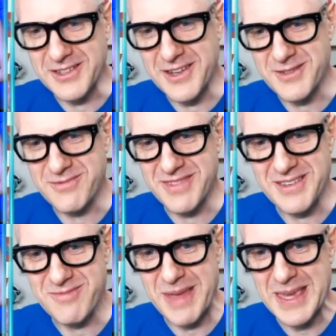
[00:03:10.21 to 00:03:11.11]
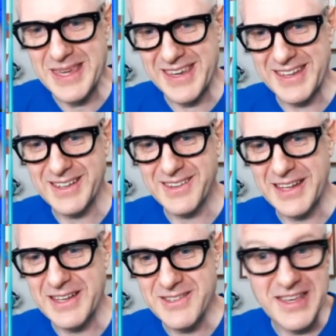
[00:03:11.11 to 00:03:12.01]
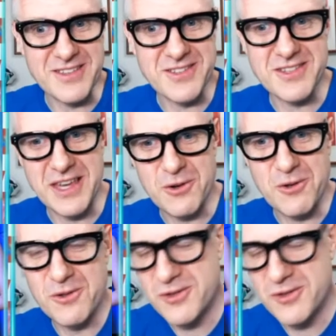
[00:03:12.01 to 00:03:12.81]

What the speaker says: It doesn't make any sense at all.